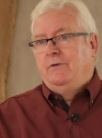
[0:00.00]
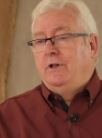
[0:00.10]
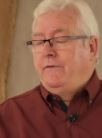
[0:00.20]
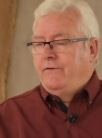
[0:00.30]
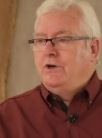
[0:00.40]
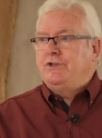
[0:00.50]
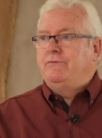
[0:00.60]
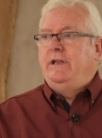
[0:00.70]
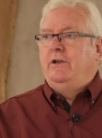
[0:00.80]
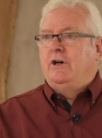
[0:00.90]
Well, the first
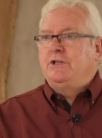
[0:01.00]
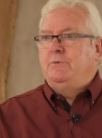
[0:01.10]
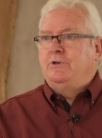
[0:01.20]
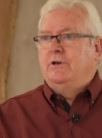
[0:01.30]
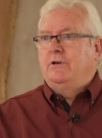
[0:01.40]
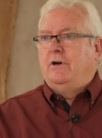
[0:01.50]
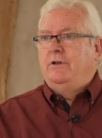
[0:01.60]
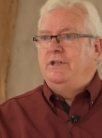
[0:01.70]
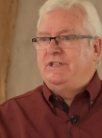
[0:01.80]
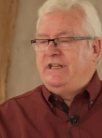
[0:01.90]
three Gospels are
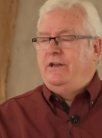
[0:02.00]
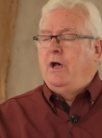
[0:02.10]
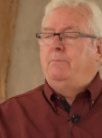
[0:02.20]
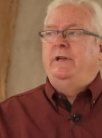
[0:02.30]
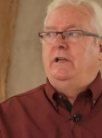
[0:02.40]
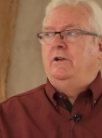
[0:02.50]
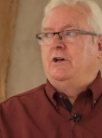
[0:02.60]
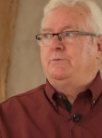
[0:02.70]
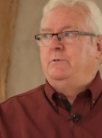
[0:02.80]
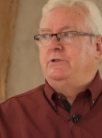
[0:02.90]
called the Synoptic
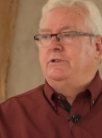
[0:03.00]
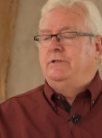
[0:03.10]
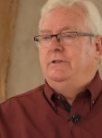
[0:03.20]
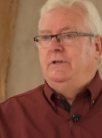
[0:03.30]
Gospels.